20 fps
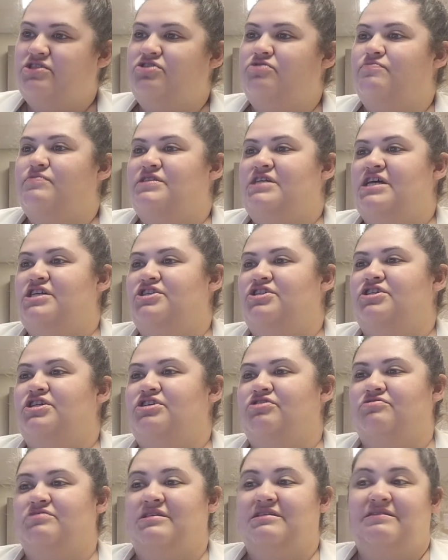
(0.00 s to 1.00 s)
to potentially
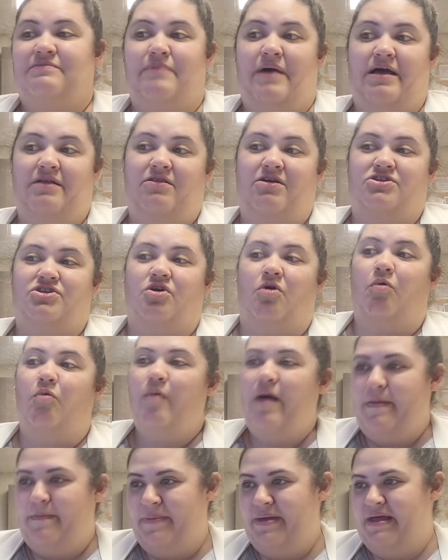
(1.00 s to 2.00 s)
use as a biological
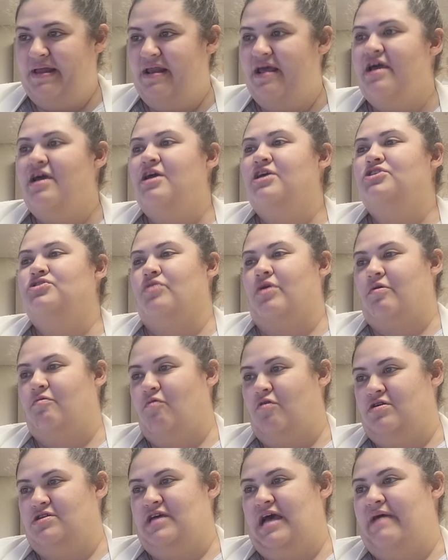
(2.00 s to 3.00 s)
weapon during
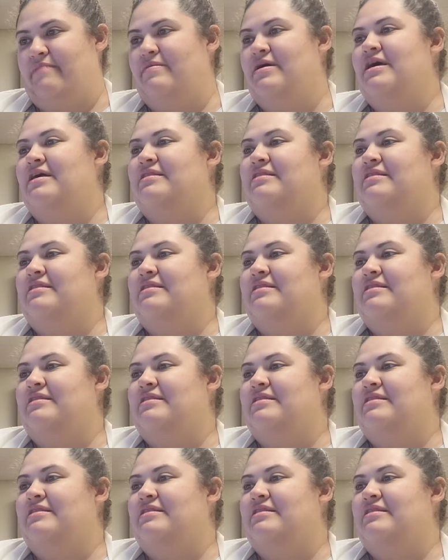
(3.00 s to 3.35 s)
wartime.